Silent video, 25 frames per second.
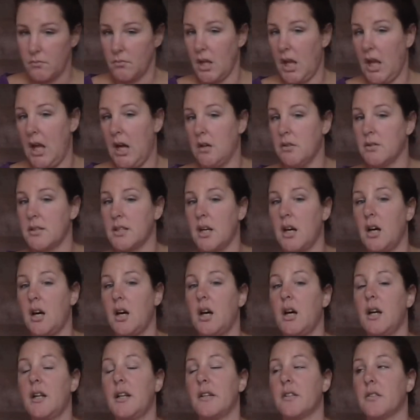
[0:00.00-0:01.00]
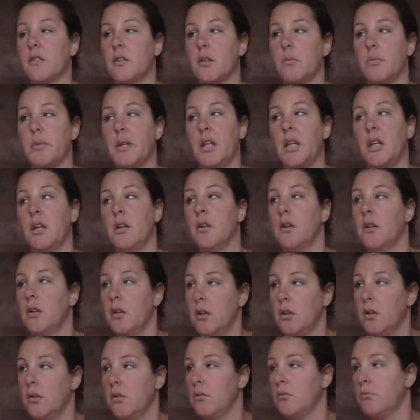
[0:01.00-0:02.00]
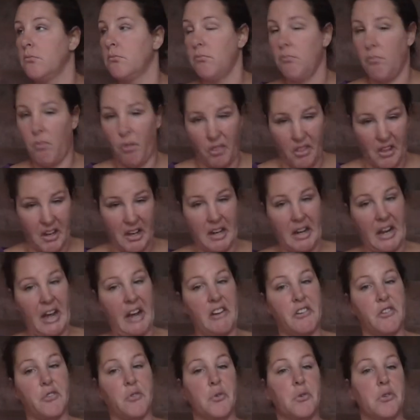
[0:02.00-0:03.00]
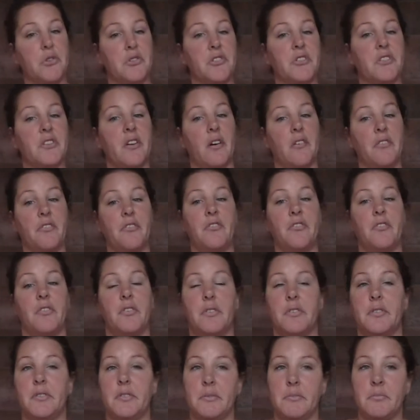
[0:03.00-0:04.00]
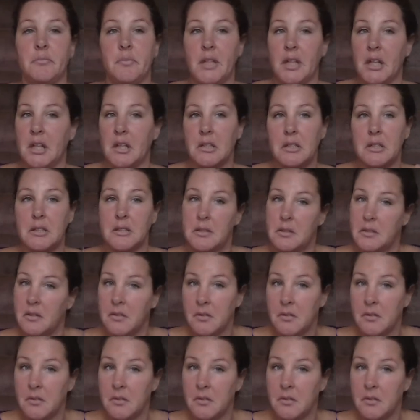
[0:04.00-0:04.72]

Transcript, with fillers: Outside is going to be the natural stuff, because